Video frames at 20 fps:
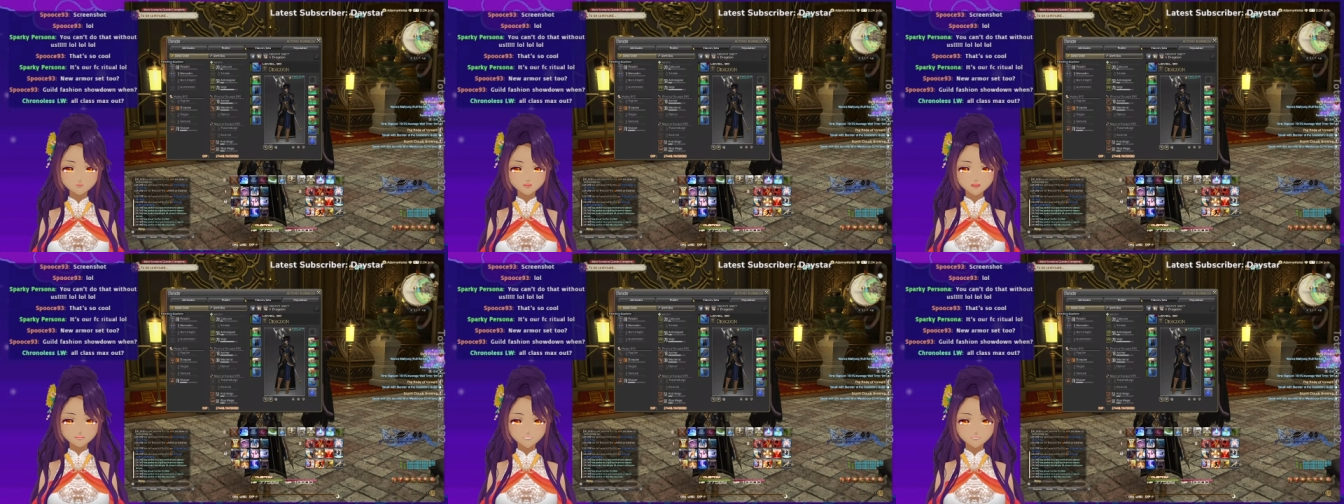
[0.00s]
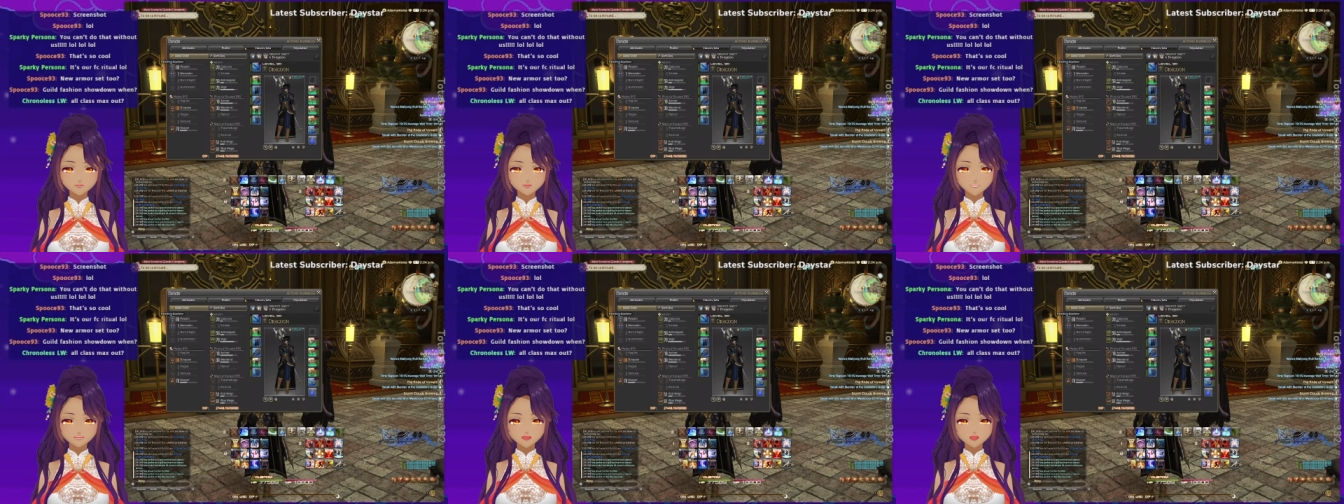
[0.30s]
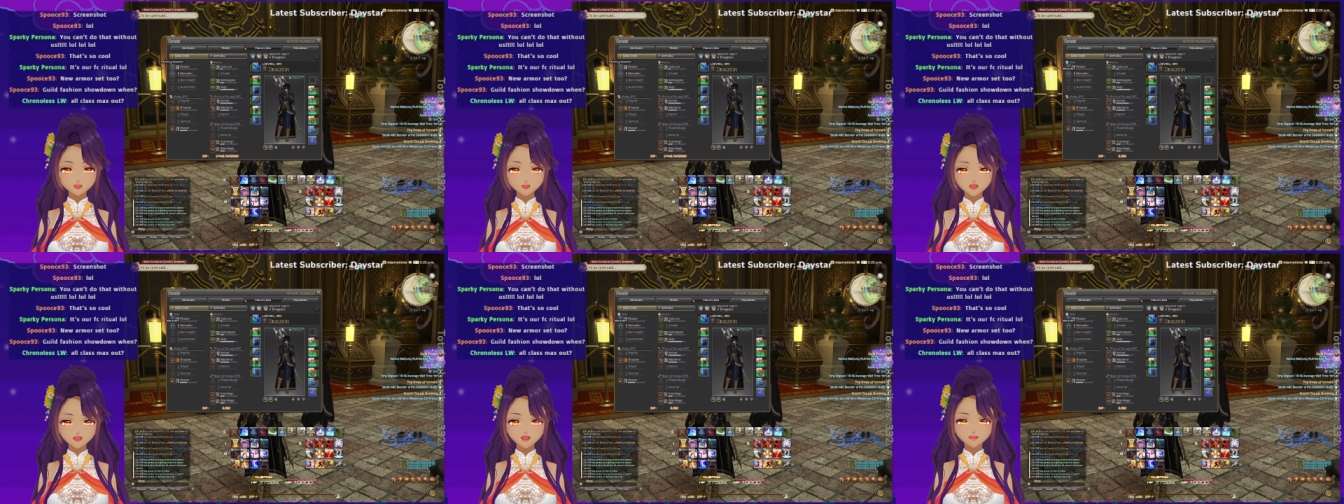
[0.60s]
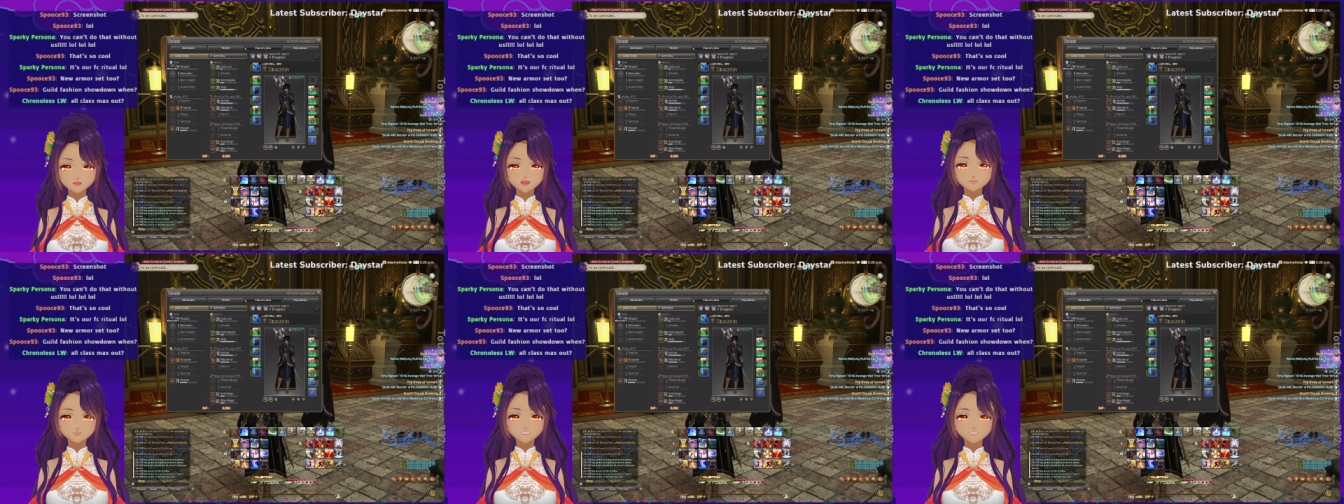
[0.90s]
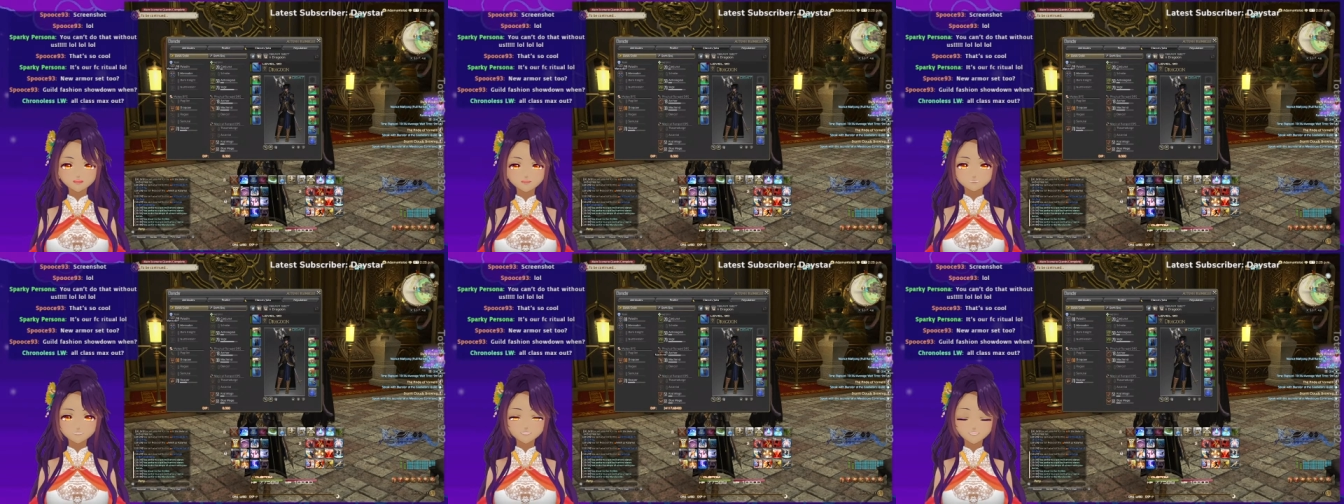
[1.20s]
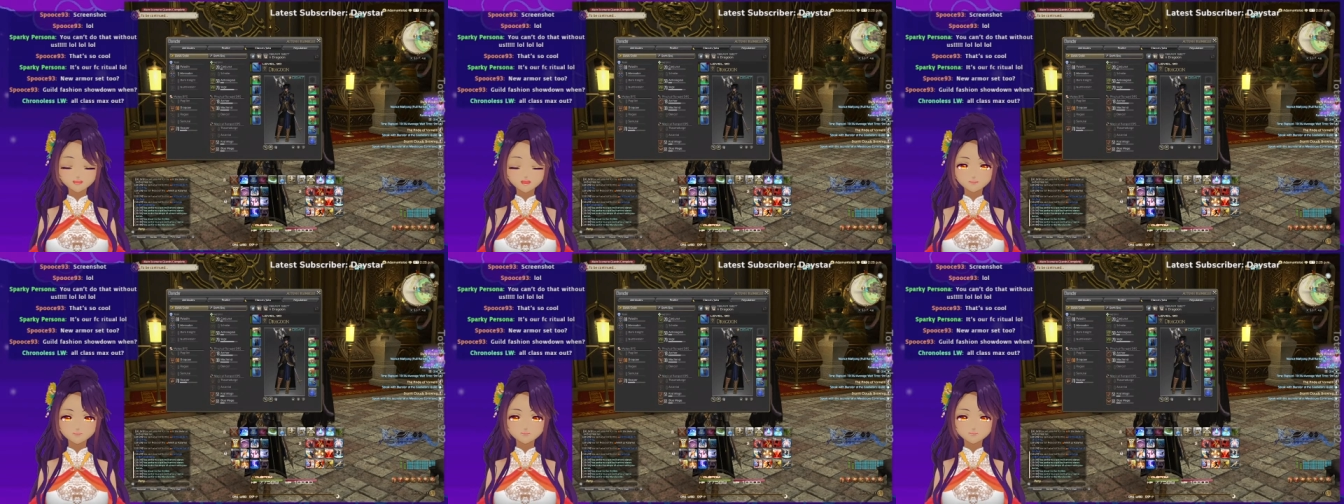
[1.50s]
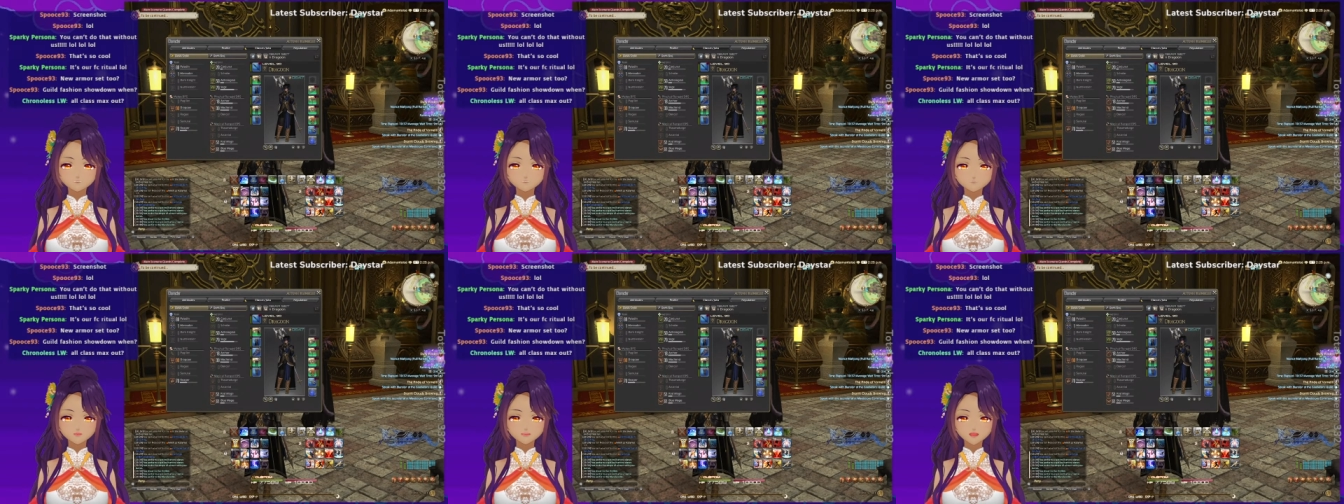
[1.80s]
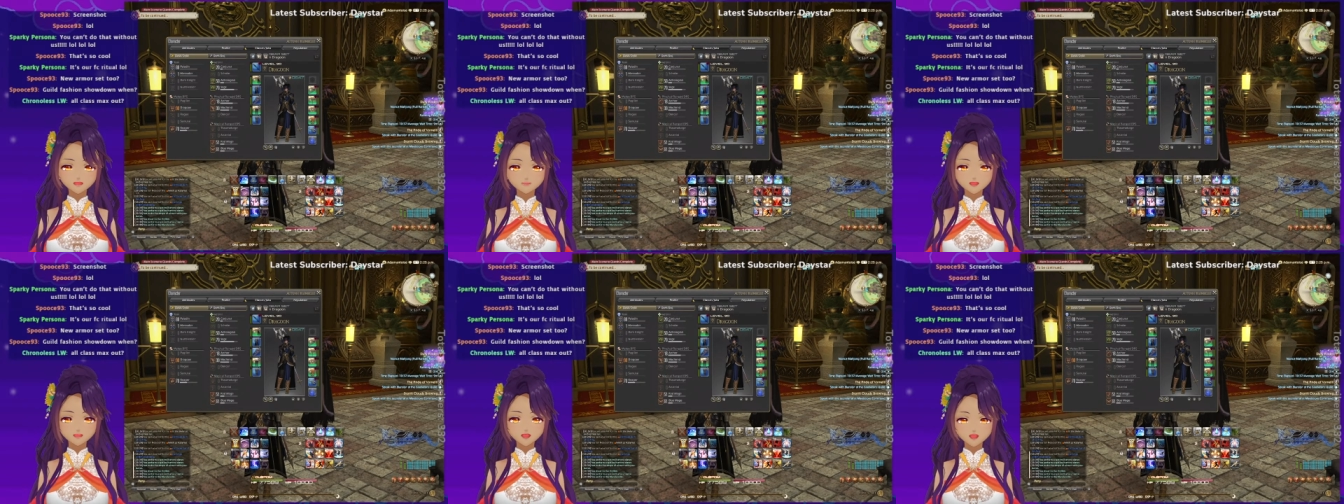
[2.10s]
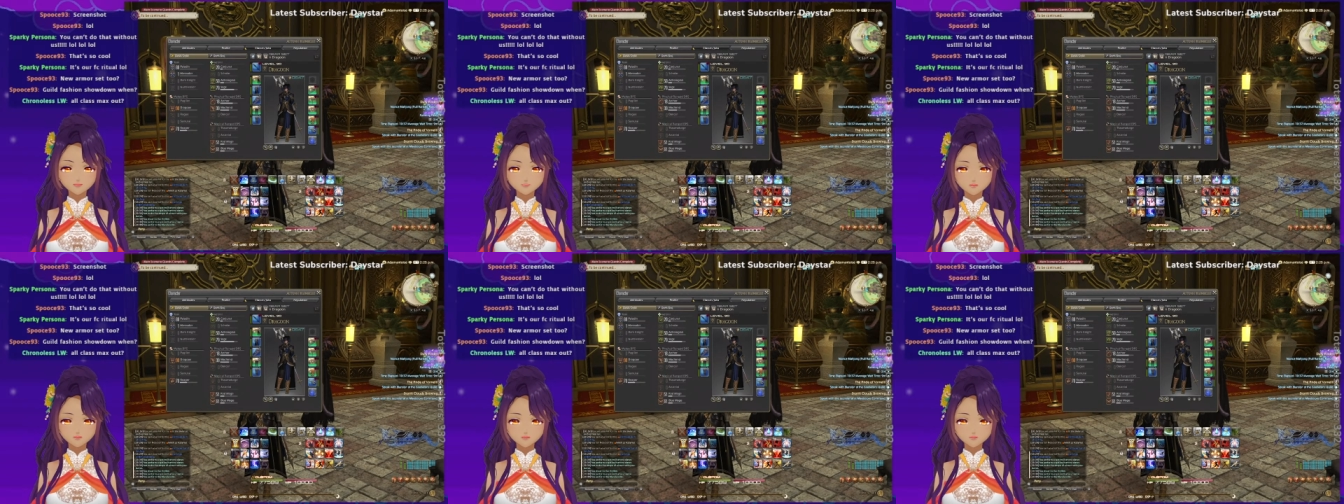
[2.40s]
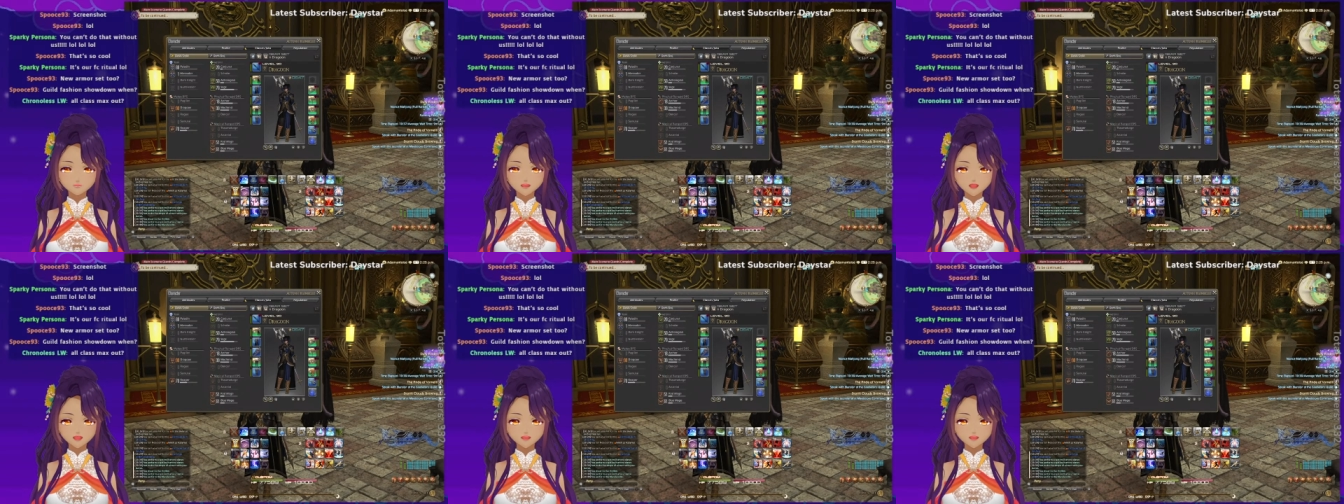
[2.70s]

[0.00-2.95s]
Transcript: to getting my Paladin maxed out, but that's about it. I